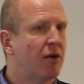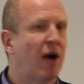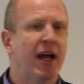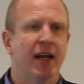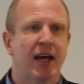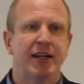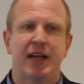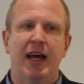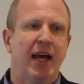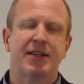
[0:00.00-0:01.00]
right?
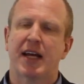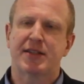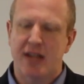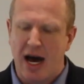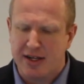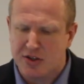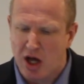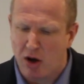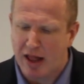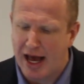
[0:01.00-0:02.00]
It's not as
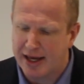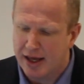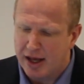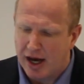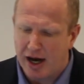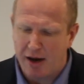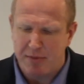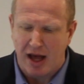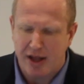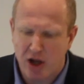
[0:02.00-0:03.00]
though
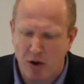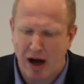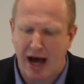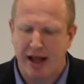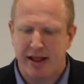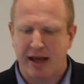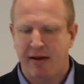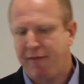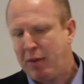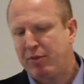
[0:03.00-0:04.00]

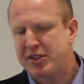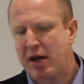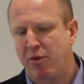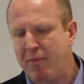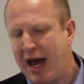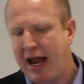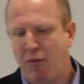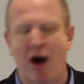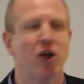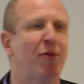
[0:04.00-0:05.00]
if people say, well, Matt,
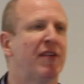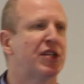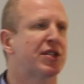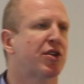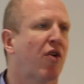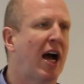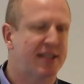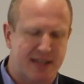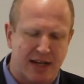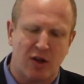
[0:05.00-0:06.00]
why do you believe Jesus is the
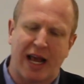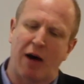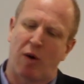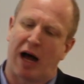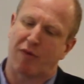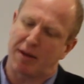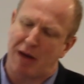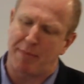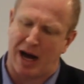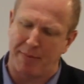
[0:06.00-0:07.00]
Christ? It's not as like, well, I read
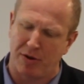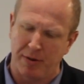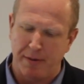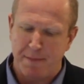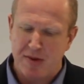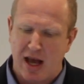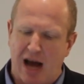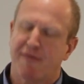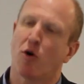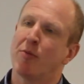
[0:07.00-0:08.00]
my Bible,
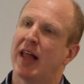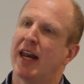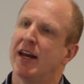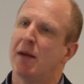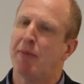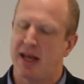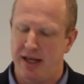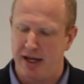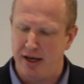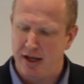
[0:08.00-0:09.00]
I formulated an
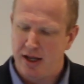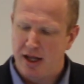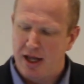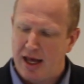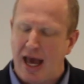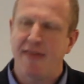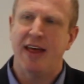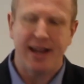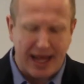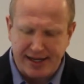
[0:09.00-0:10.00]
opinion, and
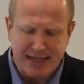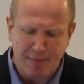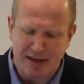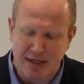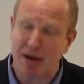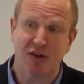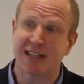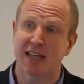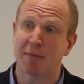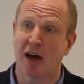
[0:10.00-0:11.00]
then anytime that somebody
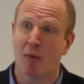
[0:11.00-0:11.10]
tries to tell me